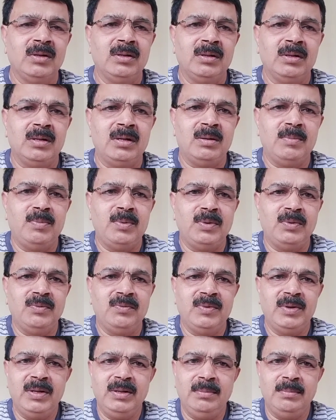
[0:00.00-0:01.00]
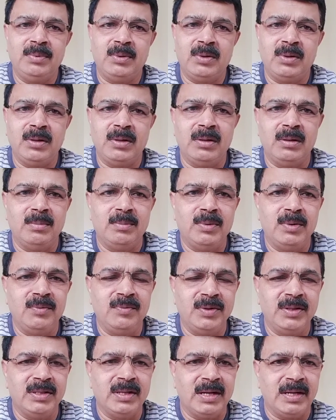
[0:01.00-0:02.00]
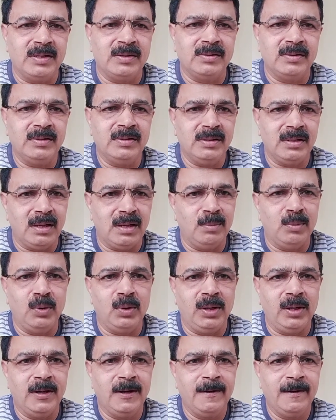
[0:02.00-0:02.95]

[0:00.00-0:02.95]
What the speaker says: compound, very important compound with hydrogen, ammonia.